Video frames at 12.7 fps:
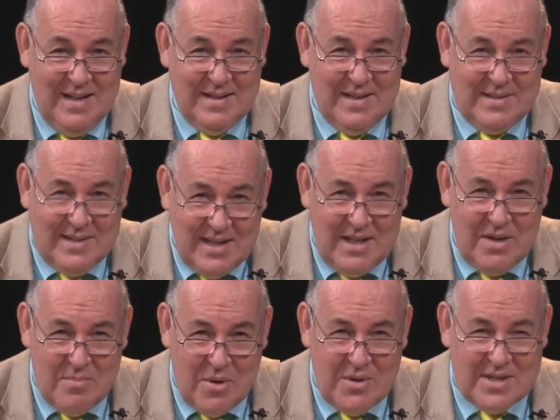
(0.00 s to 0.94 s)
The thing
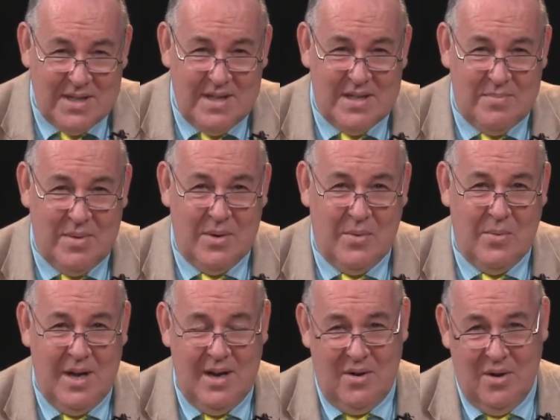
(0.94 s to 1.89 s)
you most need to be
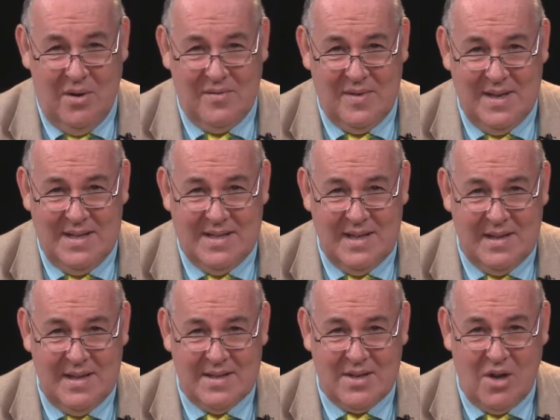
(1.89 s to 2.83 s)
aware of is that
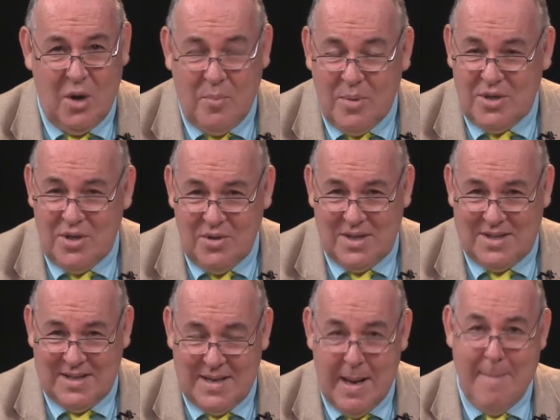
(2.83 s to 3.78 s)
this
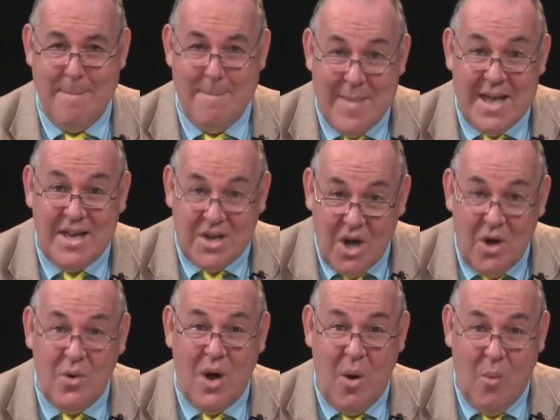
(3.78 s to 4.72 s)
opportunity may
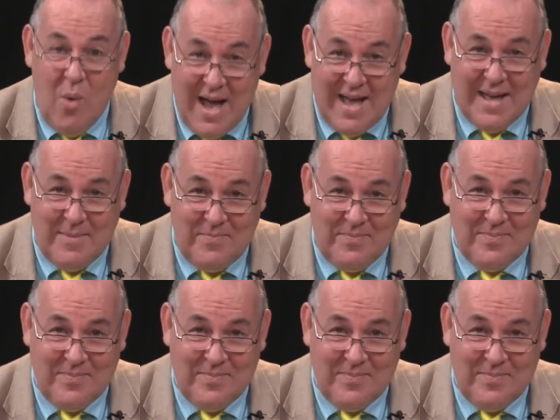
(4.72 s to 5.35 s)
go away.